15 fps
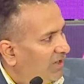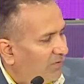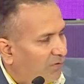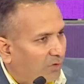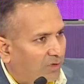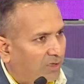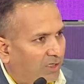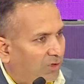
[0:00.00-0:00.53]

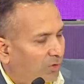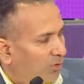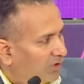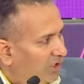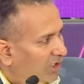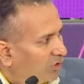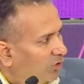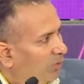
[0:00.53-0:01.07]
for
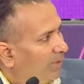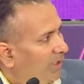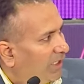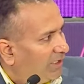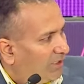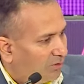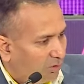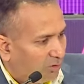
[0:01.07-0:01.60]
Nokia globally,
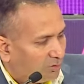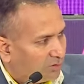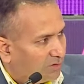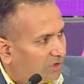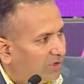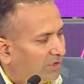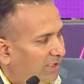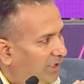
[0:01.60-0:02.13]
and he's also
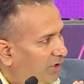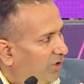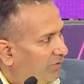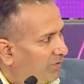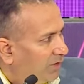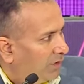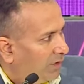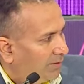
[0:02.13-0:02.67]
the head
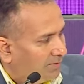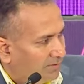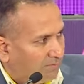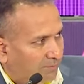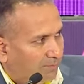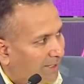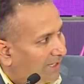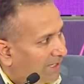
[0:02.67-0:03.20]
of
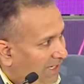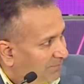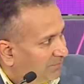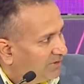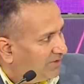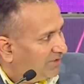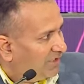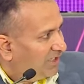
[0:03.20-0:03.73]
Bell
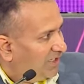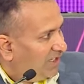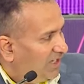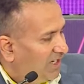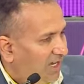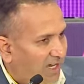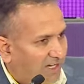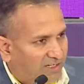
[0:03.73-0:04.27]
Labs.
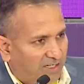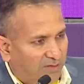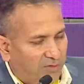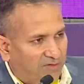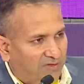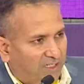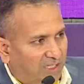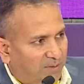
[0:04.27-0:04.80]
And he
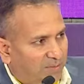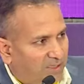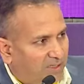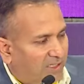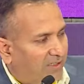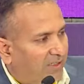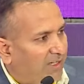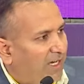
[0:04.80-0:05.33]
was telling me
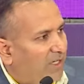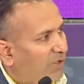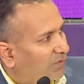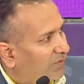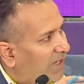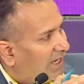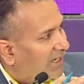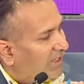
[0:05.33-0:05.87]
that the kind
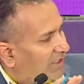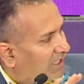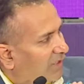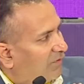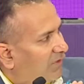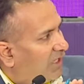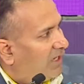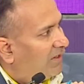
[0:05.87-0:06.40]
of talent
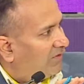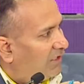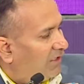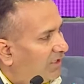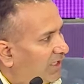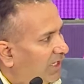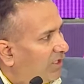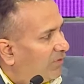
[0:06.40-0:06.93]
that we have and
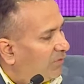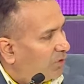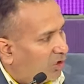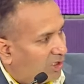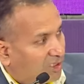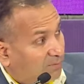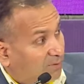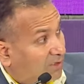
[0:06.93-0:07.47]
the kind of
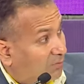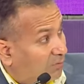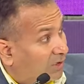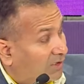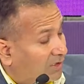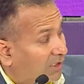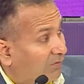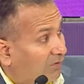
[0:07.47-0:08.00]
knowledge-based
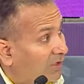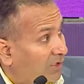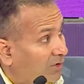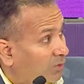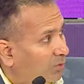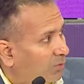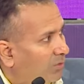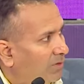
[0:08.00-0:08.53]
work that we can
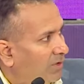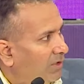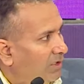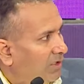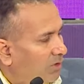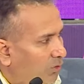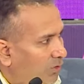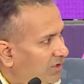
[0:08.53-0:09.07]
do,
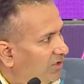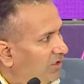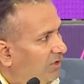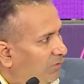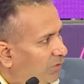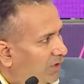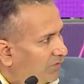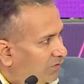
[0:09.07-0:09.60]
original
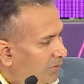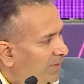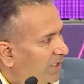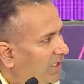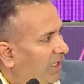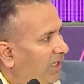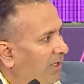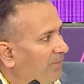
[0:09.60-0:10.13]
work from
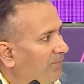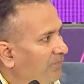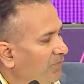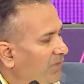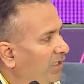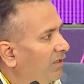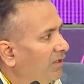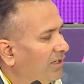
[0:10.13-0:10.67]
India,
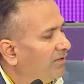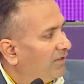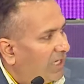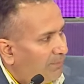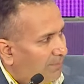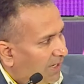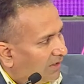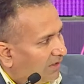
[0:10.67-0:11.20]
is
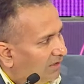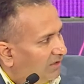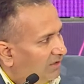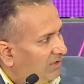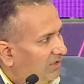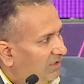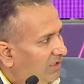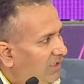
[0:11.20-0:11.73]
unparalleled.
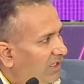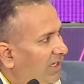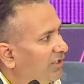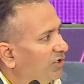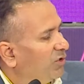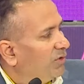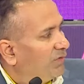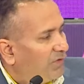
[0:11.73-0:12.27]
And
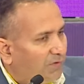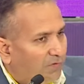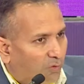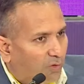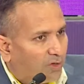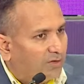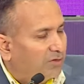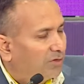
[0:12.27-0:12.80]
you know, if we
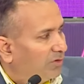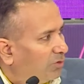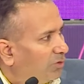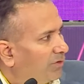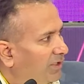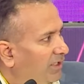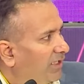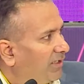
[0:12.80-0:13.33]
focus on
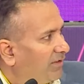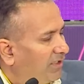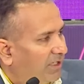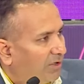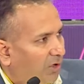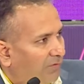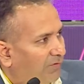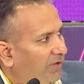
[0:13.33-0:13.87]
those areas,
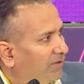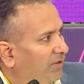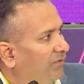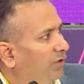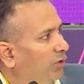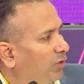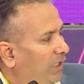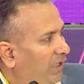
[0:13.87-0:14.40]
then obviously
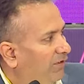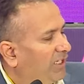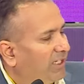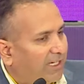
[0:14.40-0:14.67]
we don't have any